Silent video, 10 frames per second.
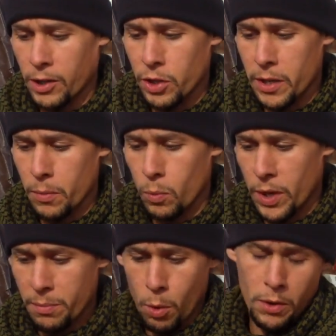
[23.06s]
actually
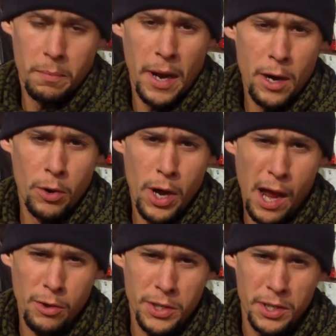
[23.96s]
with more than my own
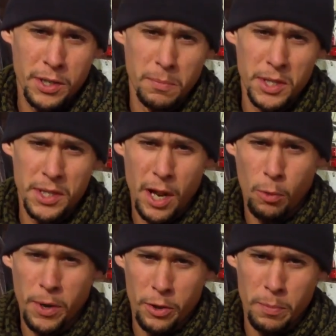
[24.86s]
house systems, is
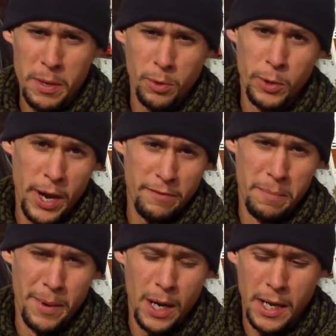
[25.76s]
help other people who have
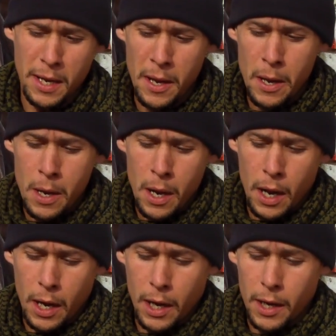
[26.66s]
the money
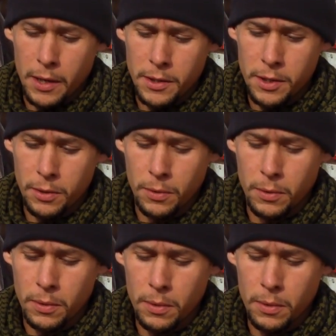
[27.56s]
to